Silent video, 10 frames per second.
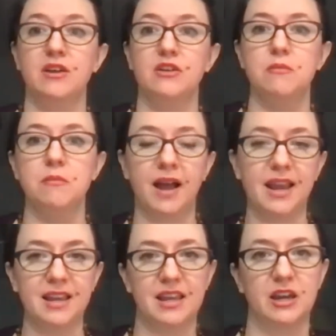You
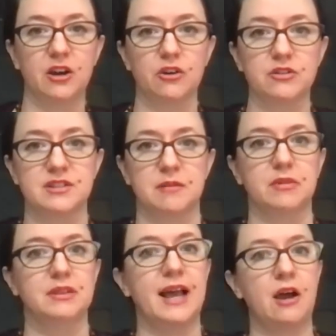might hear some
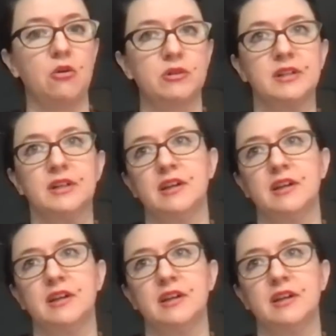loud